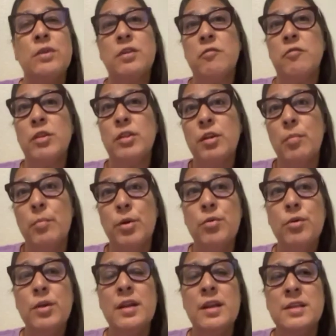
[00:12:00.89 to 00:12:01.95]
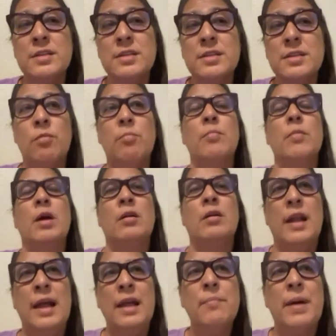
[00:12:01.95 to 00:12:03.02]
with communities and are
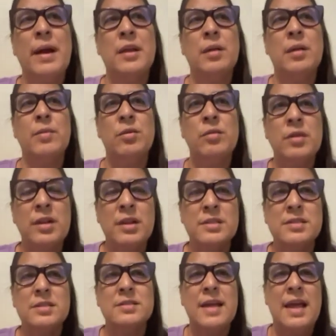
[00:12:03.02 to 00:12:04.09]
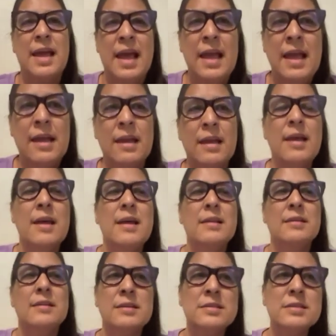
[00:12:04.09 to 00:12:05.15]
led by communities to say, hey,
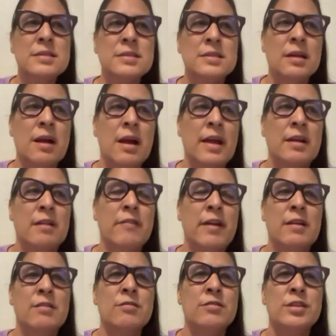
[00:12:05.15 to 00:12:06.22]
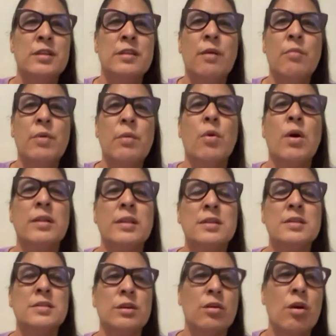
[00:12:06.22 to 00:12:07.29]
this is the kind of energy that we want that
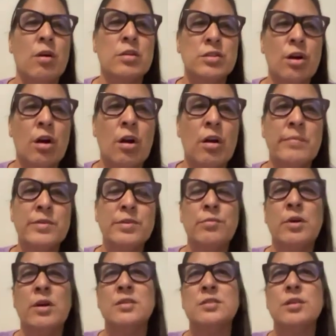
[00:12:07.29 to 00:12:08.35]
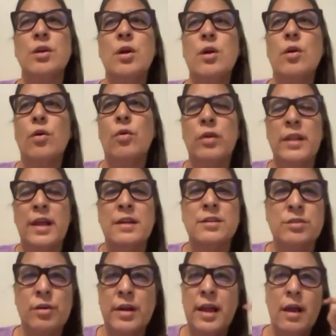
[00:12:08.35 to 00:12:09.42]
doesn't cause harm to us, or that
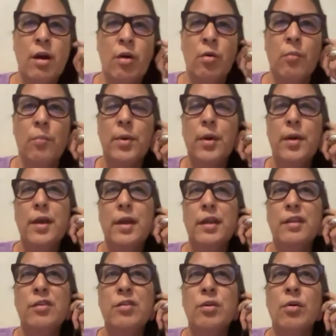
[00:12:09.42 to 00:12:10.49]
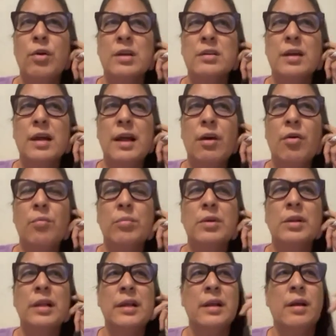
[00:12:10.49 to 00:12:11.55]
is going to help, you know, help
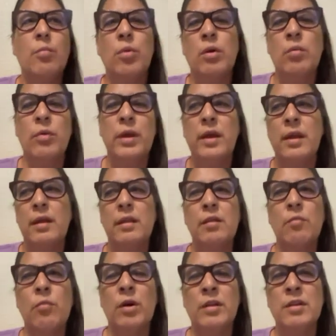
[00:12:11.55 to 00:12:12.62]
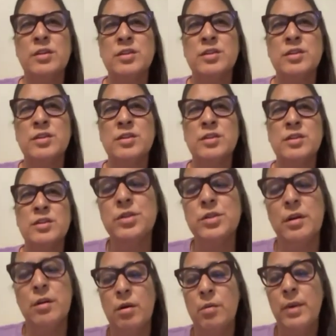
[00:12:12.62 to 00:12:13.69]
clean up where there's been
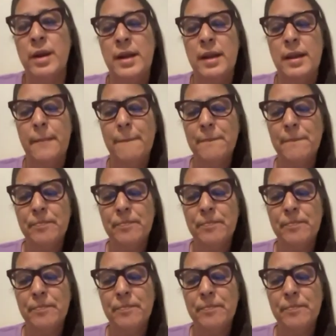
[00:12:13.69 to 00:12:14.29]
pollution already.